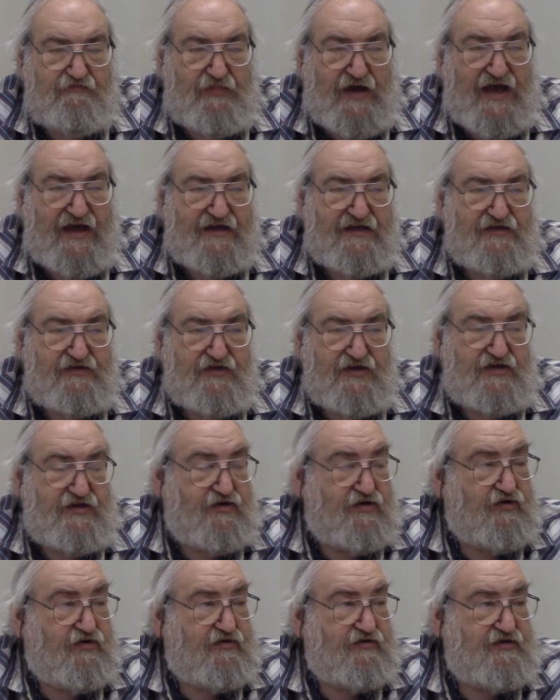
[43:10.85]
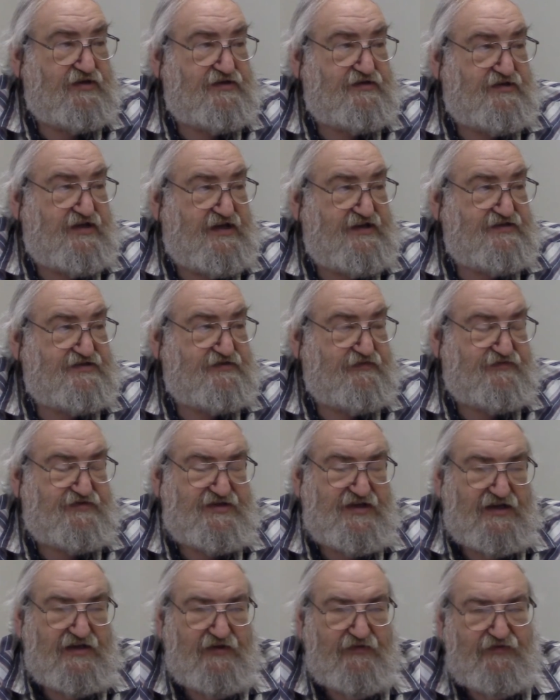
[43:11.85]
Back in the early days of
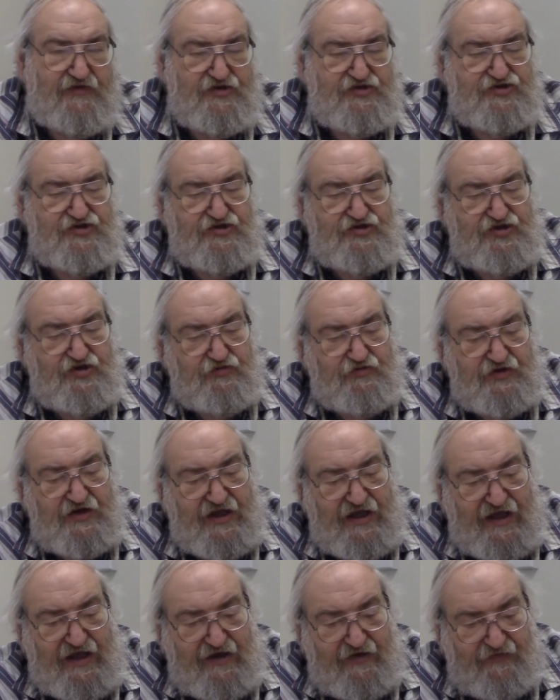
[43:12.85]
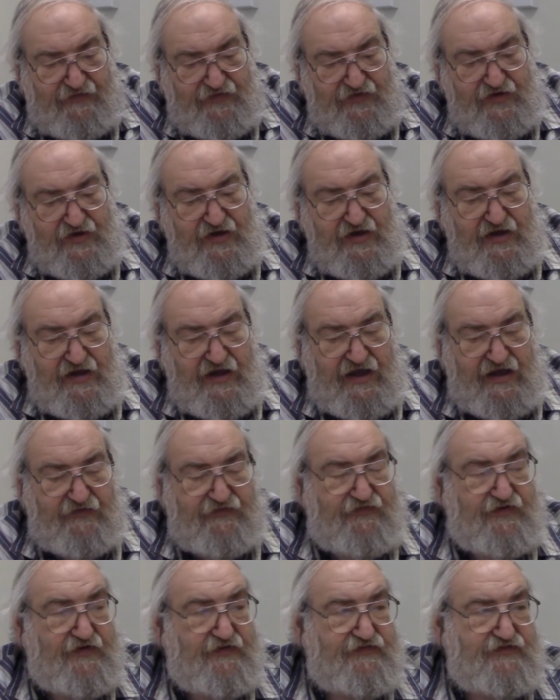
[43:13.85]
television, you would have a
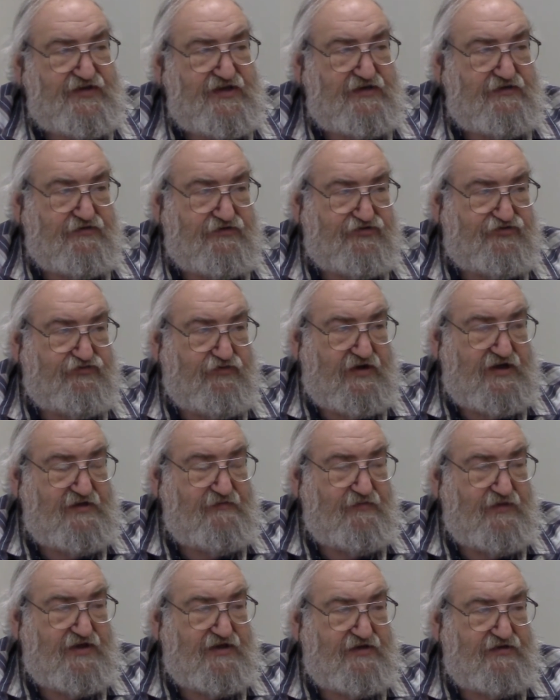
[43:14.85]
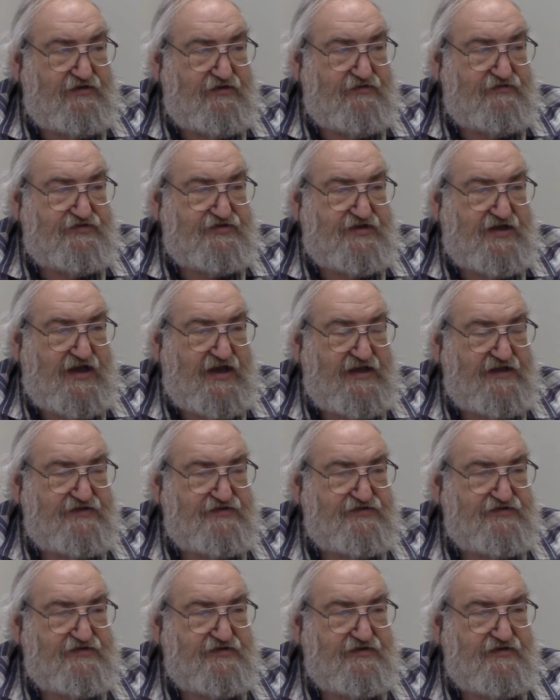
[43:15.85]
15 or 20 minute
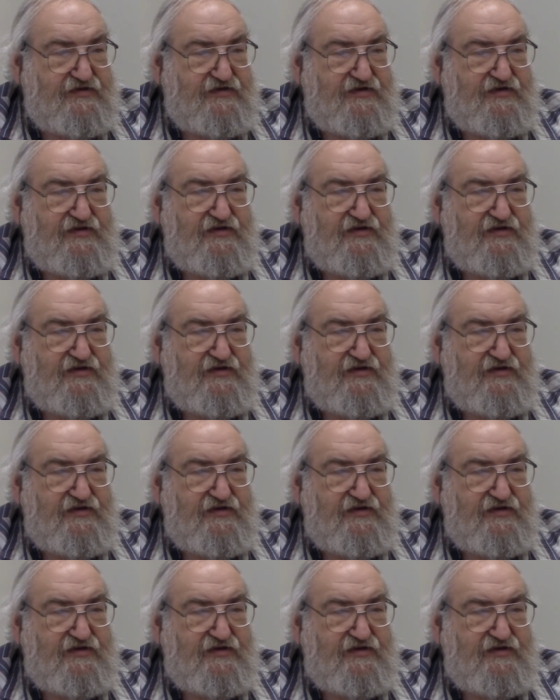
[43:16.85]
newscast.